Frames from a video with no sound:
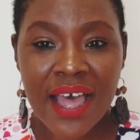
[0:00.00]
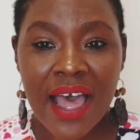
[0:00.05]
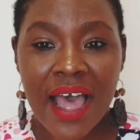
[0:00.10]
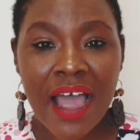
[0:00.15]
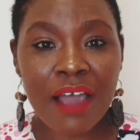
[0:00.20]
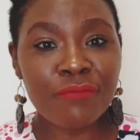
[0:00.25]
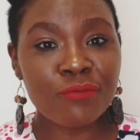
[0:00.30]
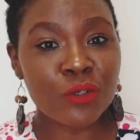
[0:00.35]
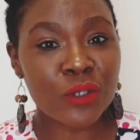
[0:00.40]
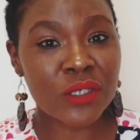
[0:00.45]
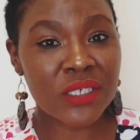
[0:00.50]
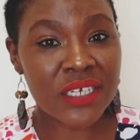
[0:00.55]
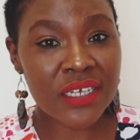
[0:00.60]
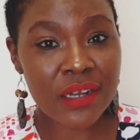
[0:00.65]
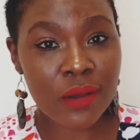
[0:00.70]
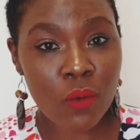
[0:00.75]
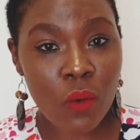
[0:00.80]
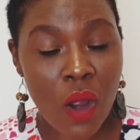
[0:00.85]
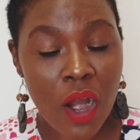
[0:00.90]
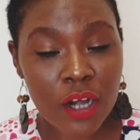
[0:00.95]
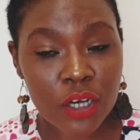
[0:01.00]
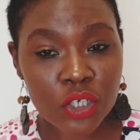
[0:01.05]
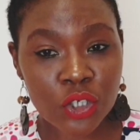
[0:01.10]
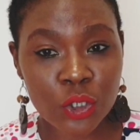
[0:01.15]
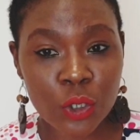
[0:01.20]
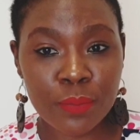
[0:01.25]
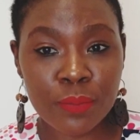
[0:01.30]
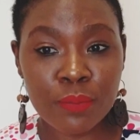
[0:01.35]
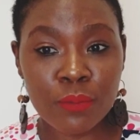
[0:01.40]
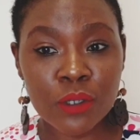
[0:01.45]
I have to attend a
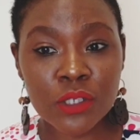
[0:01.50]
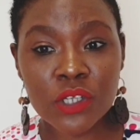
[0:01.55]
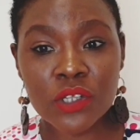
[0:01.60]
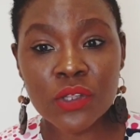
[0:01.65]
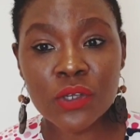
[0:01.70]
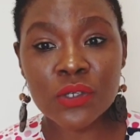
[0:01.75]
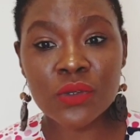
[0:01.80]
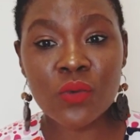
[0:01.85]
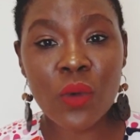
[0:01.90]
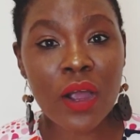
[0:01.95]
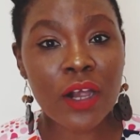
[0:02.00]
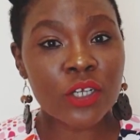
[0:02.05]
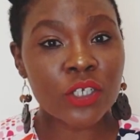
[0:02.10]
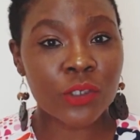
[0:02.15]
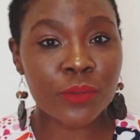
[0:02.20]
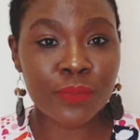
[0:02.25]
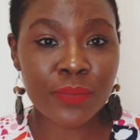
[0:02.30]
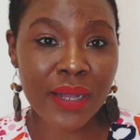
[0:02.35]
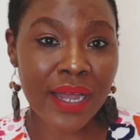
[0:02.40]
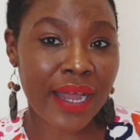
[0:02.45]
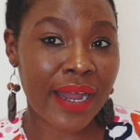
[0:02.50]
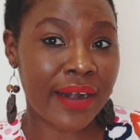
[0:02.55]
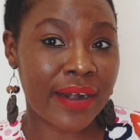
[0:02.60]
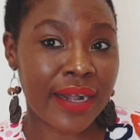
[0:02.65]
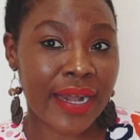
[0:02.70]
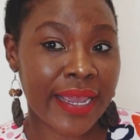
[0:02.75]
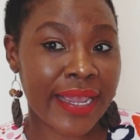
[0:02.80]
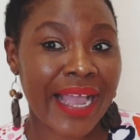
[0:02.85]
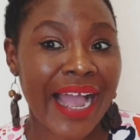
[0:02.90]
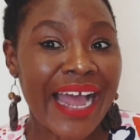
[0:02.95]
workshop. Most of those workshops are
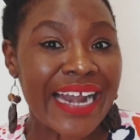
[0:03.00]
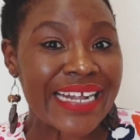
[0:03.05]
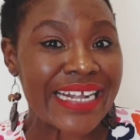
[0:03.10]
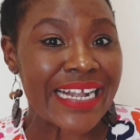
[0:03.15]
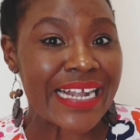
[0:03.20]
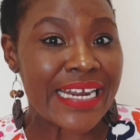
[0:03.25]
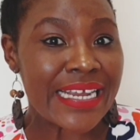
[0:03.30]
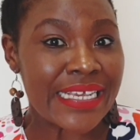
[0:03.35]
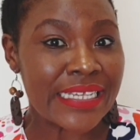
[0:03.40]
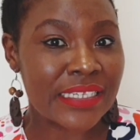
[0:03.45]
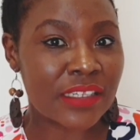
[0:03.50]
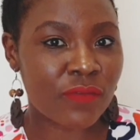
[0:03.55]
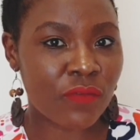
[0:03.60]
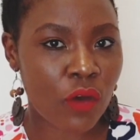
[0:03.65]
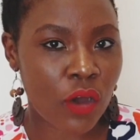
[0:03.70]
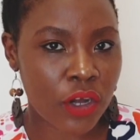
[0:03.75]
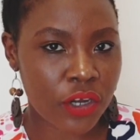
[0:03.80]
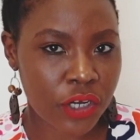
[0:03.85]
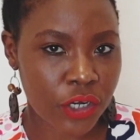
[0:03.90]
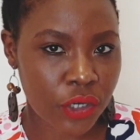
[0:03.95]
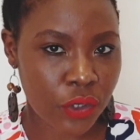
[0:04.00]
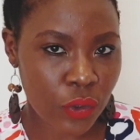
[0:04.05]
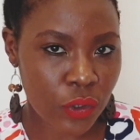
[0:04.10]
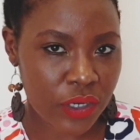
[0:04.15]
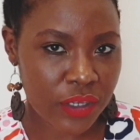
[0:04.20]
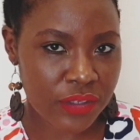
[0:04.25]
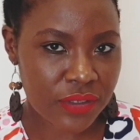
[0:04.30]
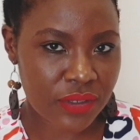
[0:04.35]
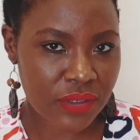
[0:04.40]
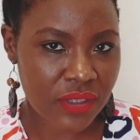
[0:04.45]
like at least
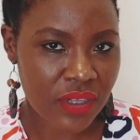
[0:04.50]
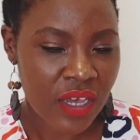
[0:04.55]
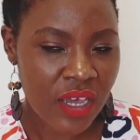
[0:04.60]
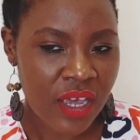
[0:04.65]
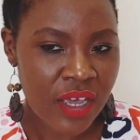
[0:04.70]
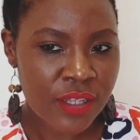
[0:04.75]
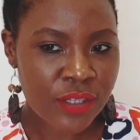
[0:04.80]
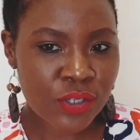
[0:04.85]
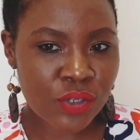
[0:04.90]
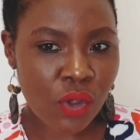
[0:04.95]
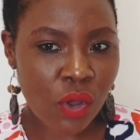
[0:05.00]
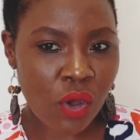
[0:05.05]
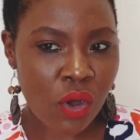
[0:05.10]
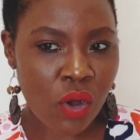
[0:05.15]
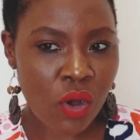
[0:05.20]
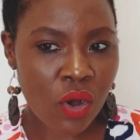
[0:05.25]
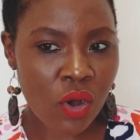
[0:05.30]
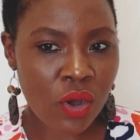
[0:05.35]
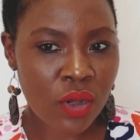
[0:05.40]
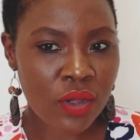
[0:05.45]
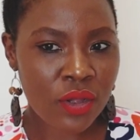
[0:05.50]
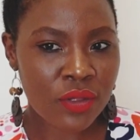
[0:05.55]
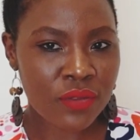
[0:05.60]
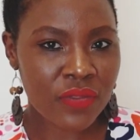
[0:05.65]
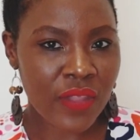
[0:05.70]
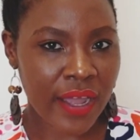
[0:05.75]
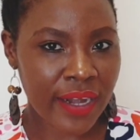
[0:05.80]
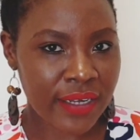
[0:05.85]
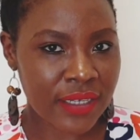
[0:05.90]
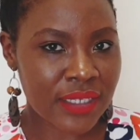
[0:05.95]
$400. So
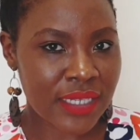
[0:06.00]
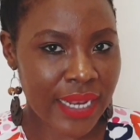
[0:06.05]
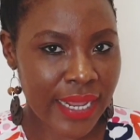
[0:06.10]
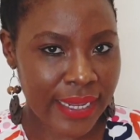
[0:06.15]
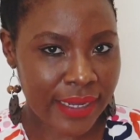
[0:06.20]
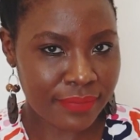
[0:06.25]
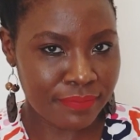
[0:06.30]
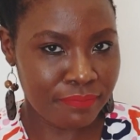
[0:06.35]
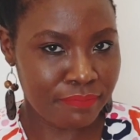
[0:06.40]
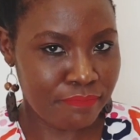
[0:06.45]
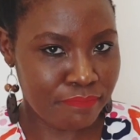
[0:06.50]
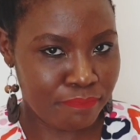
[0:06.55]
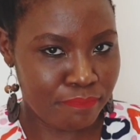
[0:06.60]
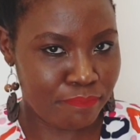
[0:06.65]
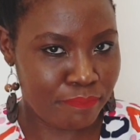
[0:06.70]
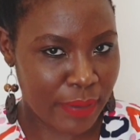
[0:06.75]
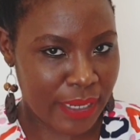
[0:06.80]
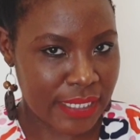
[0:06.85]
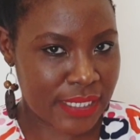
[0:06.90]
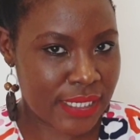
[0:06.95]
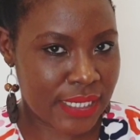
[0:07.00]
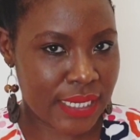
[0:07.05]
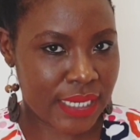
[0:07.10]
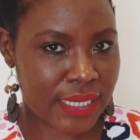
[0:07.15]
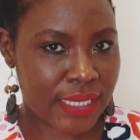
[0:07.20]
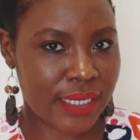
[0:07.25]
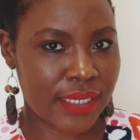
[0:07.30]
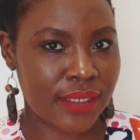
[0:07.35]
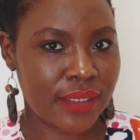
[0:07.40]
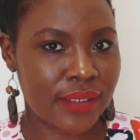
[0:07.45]
that is like basic.
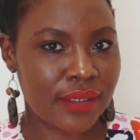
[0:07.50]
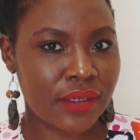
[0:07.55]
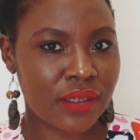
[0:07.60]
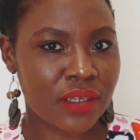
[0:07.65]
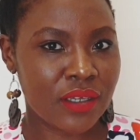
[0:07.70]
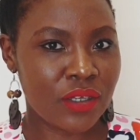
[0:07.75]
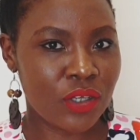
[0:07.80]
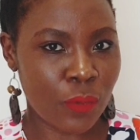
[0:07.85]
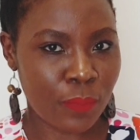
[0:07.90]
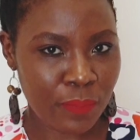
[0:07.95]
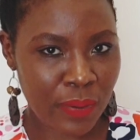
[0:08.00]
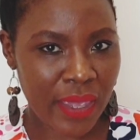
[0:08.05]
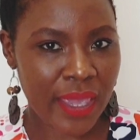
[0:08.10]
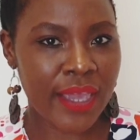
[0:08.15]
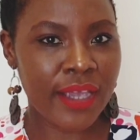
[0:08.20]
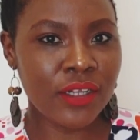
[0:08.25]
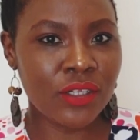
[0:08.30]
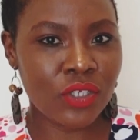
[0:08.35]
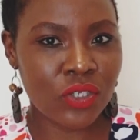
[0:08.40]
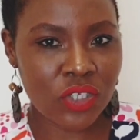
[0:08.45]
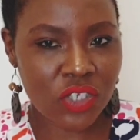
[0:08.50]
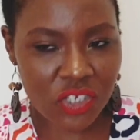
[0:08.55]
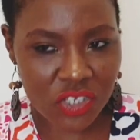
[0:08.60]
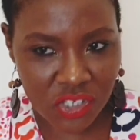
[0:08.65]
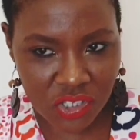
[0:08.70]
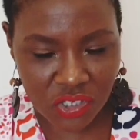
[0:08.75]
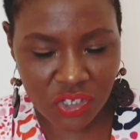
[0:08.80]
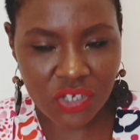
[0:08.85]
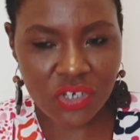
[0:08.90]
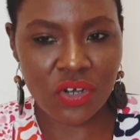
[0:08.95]
You're paying to
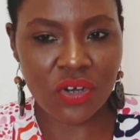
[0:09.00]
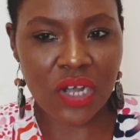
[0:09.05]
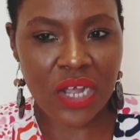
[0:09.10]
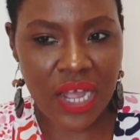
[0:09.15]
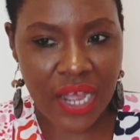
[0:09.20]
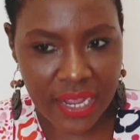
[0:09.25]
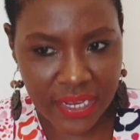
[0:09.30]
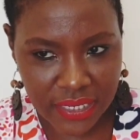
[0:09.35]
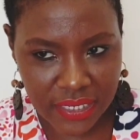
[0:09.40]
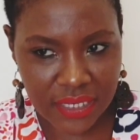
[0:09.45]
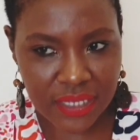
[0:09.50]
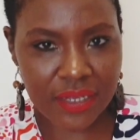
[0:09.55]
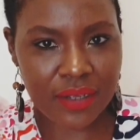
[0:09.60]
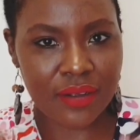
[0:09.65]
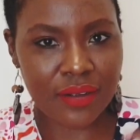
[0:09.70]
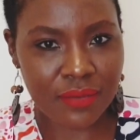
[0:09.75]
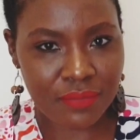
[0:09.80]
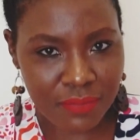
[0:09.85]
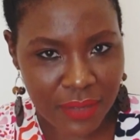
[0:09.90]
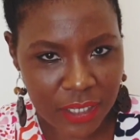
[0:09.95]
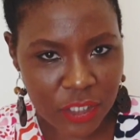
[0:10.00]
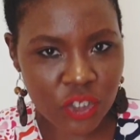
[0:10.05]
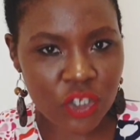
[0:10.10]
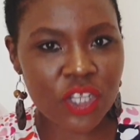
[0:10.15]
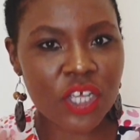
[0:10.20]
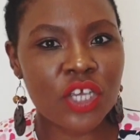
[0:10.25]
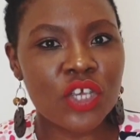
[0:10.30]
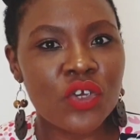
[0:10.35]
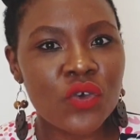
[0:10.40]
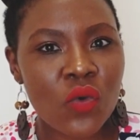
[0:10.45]
just, kind of make sure
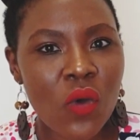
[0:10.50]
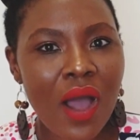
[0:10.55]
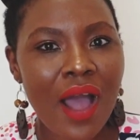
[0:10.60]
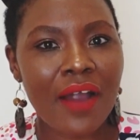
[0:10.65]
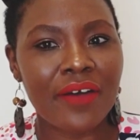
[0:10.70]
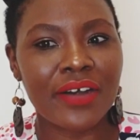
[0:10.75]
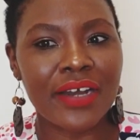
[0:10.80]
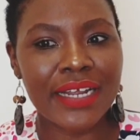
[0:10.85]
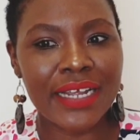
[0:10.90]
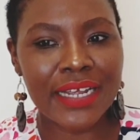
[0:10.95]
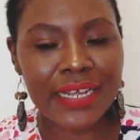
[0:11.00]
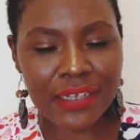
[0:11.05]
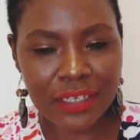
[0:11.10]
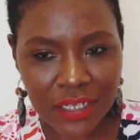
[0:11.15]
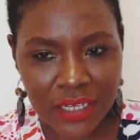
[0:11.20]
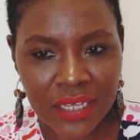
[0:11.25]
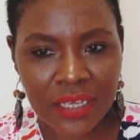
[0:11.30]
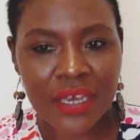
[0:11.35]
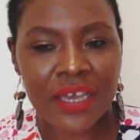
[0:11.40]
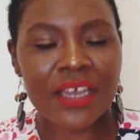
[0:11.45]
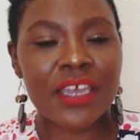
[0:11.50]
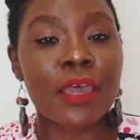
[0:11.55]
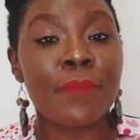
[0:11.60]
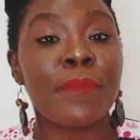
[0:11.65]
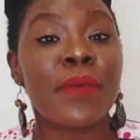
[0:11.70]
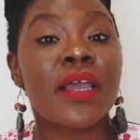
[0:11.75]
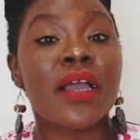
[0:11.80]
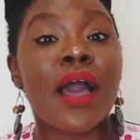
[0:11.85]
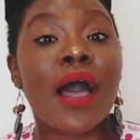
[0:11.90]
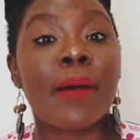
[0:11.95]
that you are
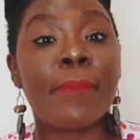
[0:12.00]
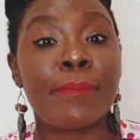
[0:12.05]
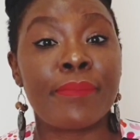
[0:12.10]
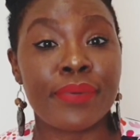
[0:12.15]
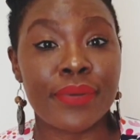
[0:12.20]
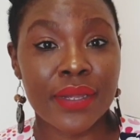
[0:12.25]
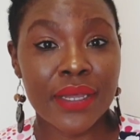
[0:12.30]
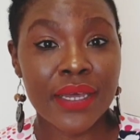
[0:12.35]
keeping up